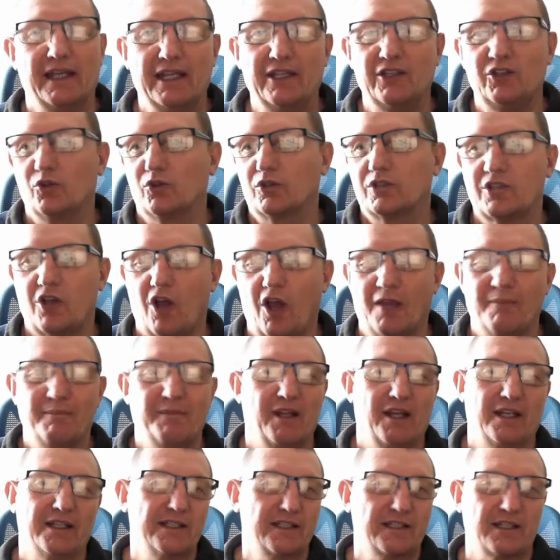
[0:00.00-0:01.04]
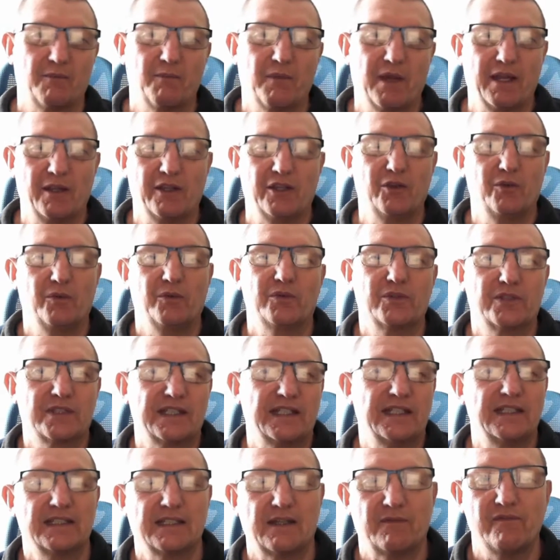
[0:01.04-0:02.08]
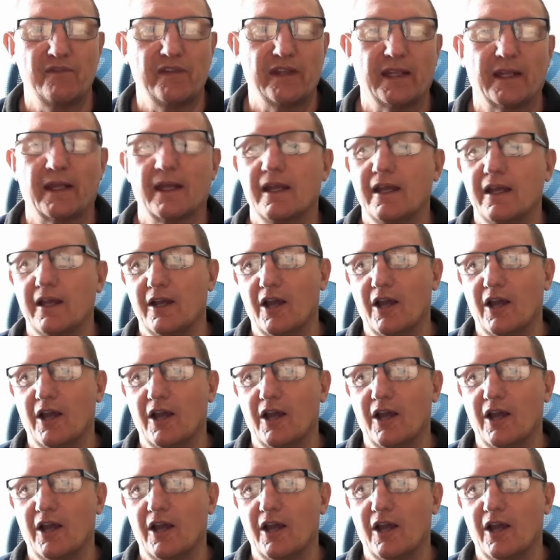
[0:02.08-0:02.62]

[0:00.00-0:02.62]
In your timeline somewhere you will see something